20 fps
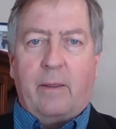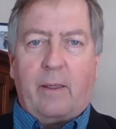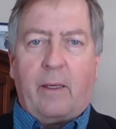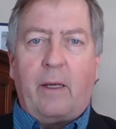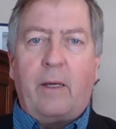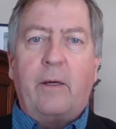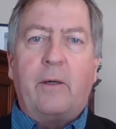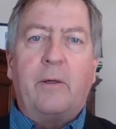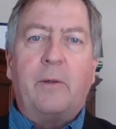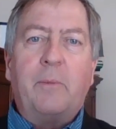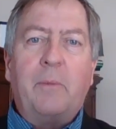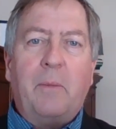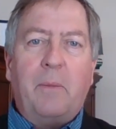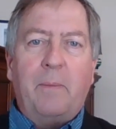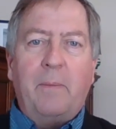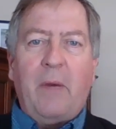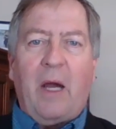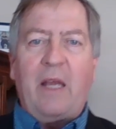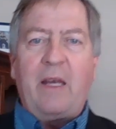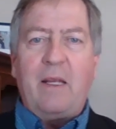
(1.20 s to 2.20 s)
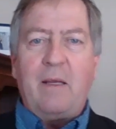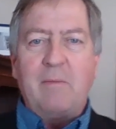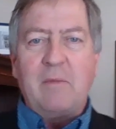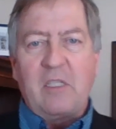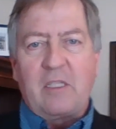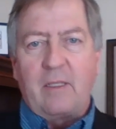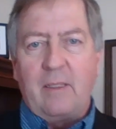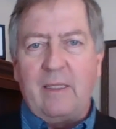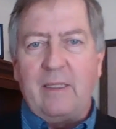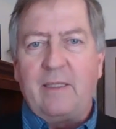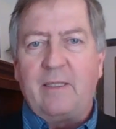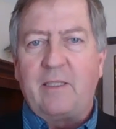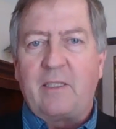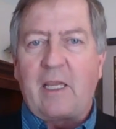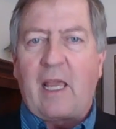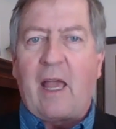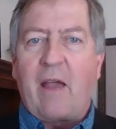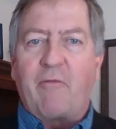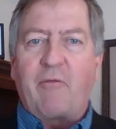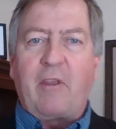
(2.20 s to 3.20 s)
Hello, my name is Lynn
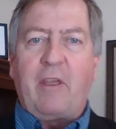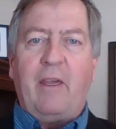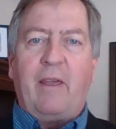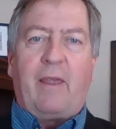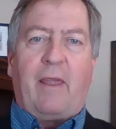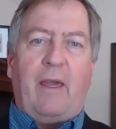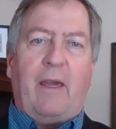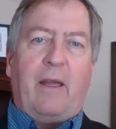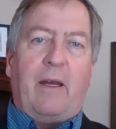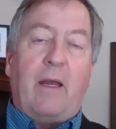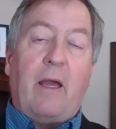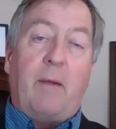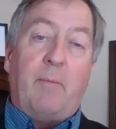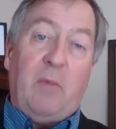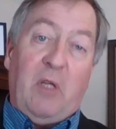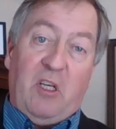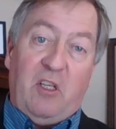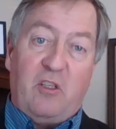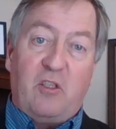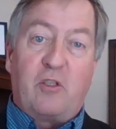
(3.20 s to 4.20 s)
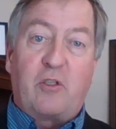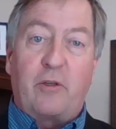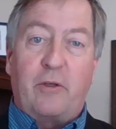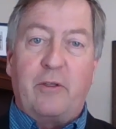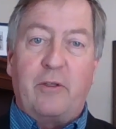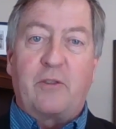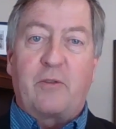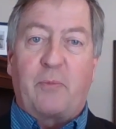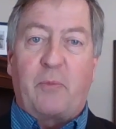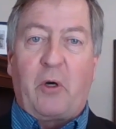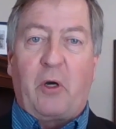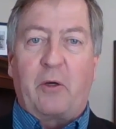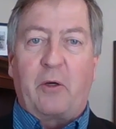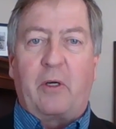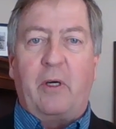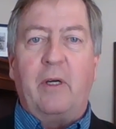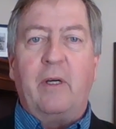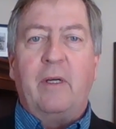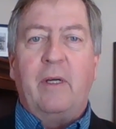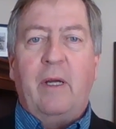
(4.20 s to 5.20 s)
Zafke again. I'm an insurance
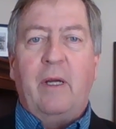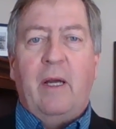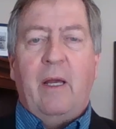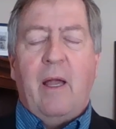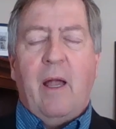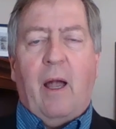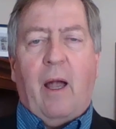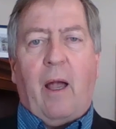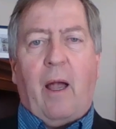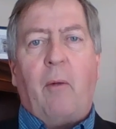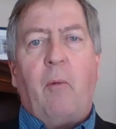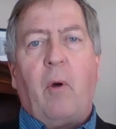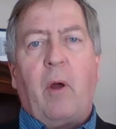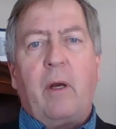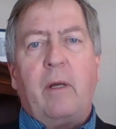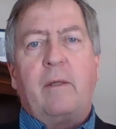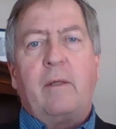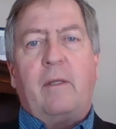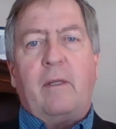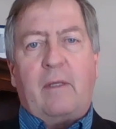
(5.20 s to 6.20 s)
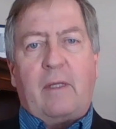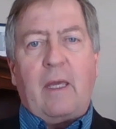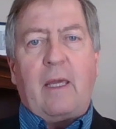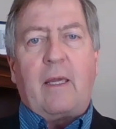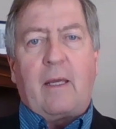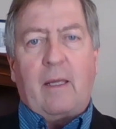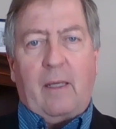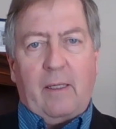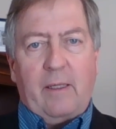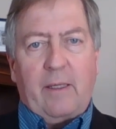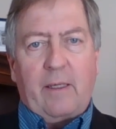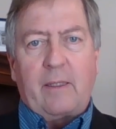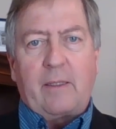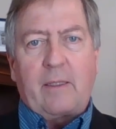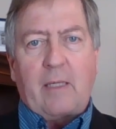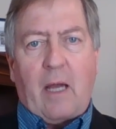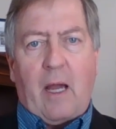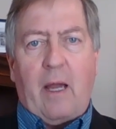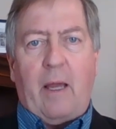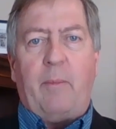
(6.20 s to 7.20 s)
broker. I wanted to take a little
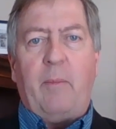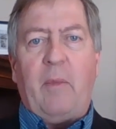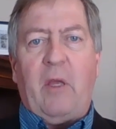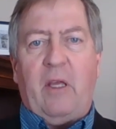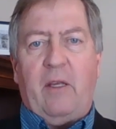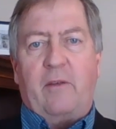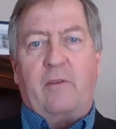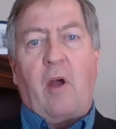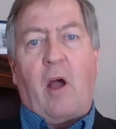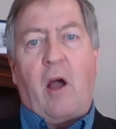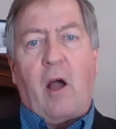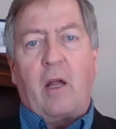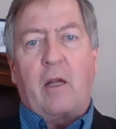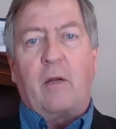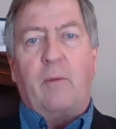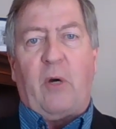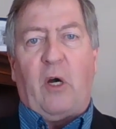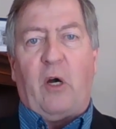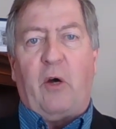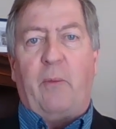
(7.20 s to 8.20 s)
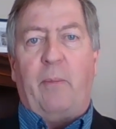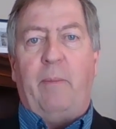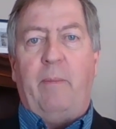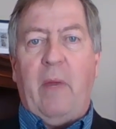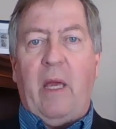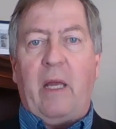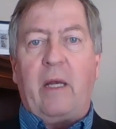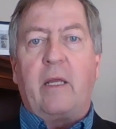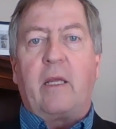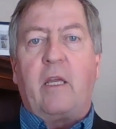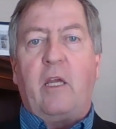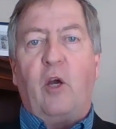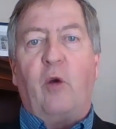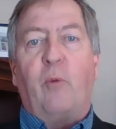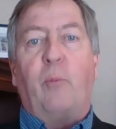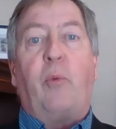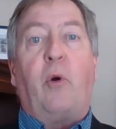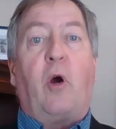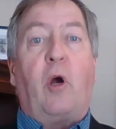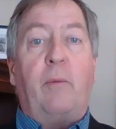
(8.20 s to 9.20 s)
time and talk about
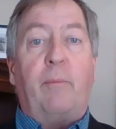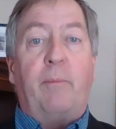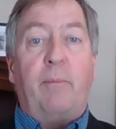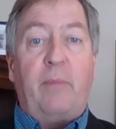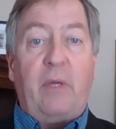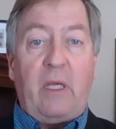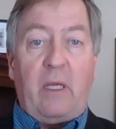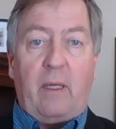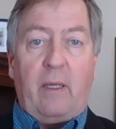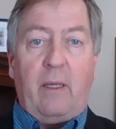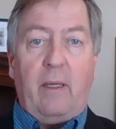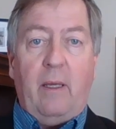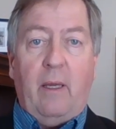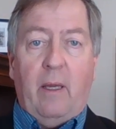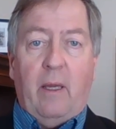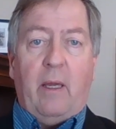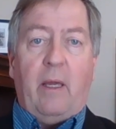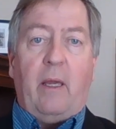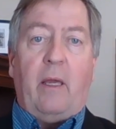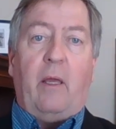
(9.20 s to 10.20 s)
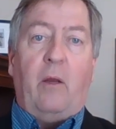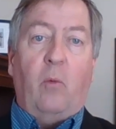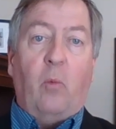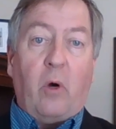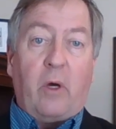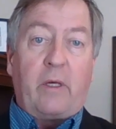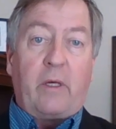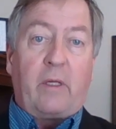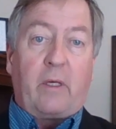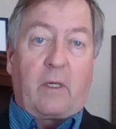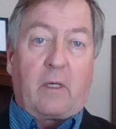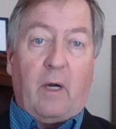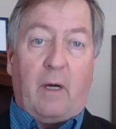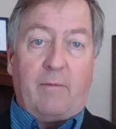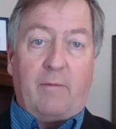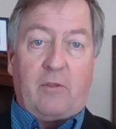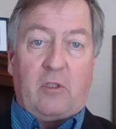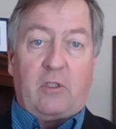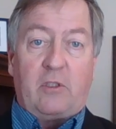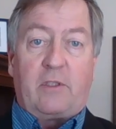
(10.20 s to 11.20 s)
Medicare Part B and what it
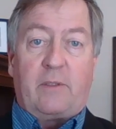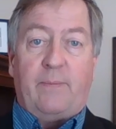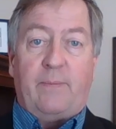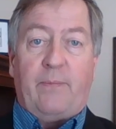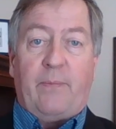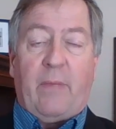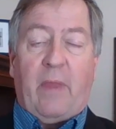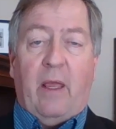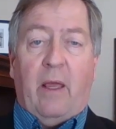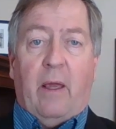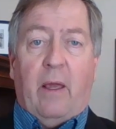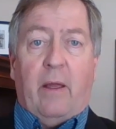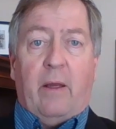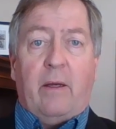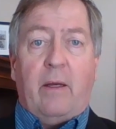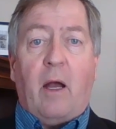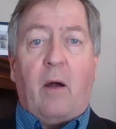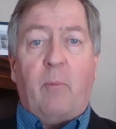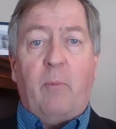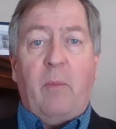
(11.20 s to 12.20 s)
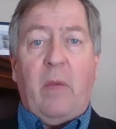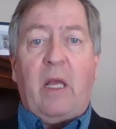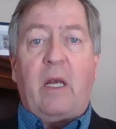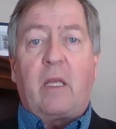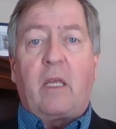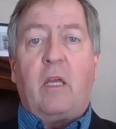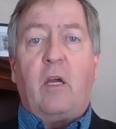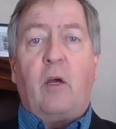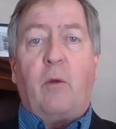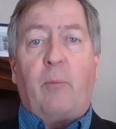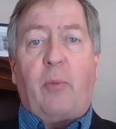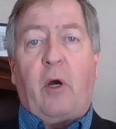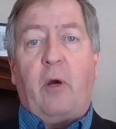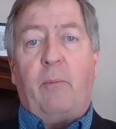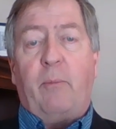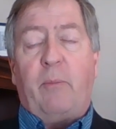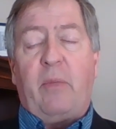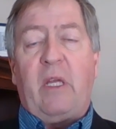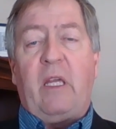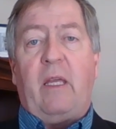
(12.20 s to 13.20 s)
covers. Now, Medicare
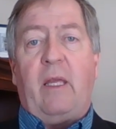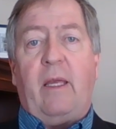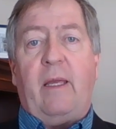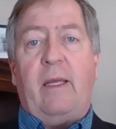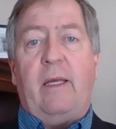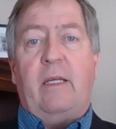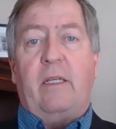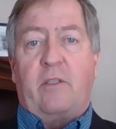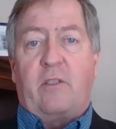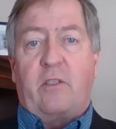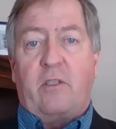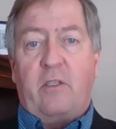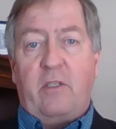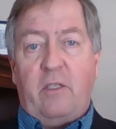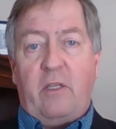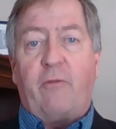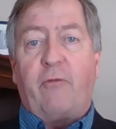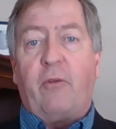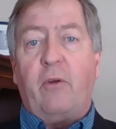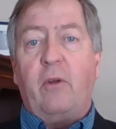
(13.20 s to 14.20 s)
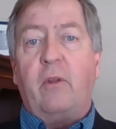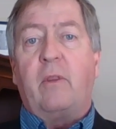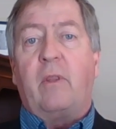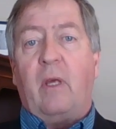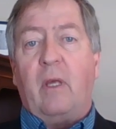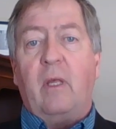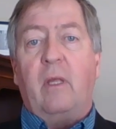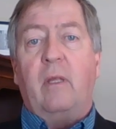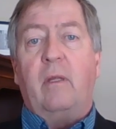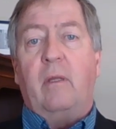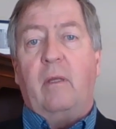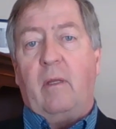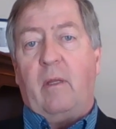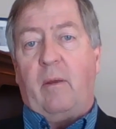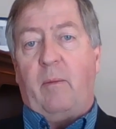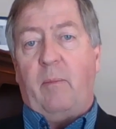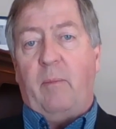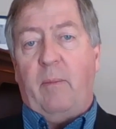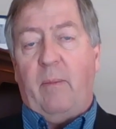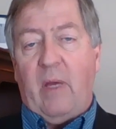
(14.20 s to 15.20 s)
Part B is different than
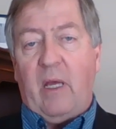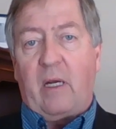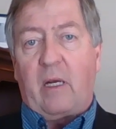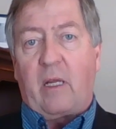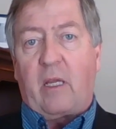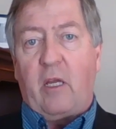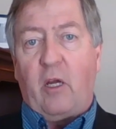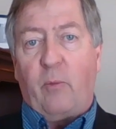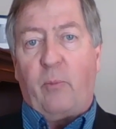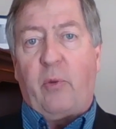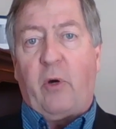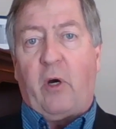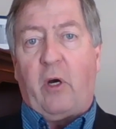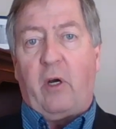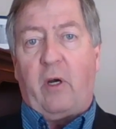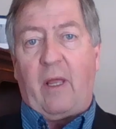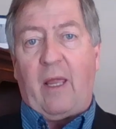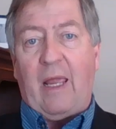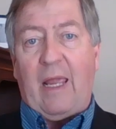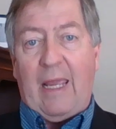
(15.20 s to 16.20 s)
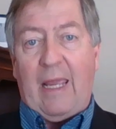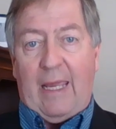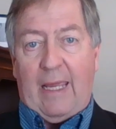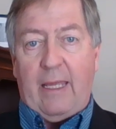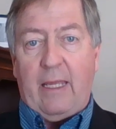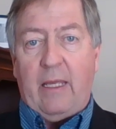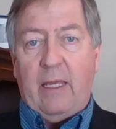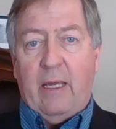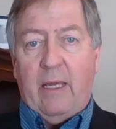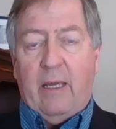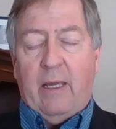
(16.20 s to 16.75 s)
the Medicare Part A.